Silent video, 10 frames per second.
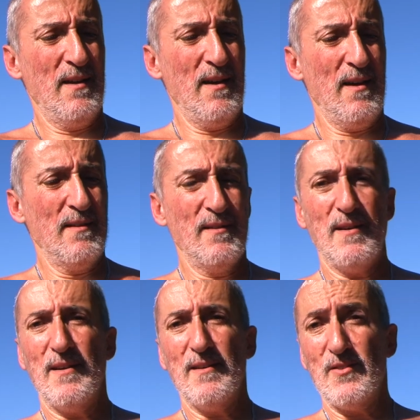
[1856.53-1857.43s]

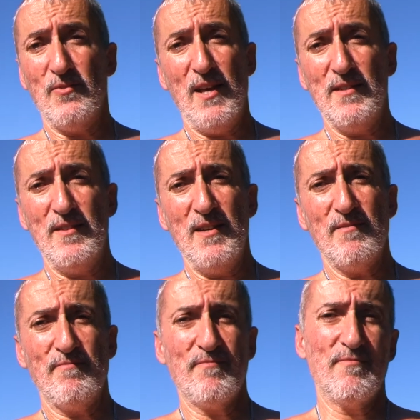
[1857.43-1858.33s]
And so that's it.
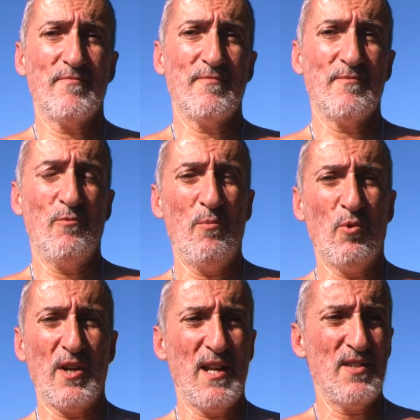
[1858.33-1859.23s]
What
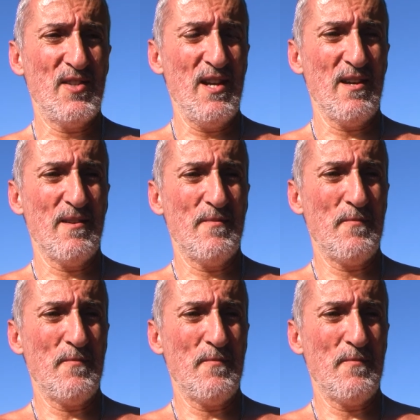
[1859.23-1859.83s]
more could I say?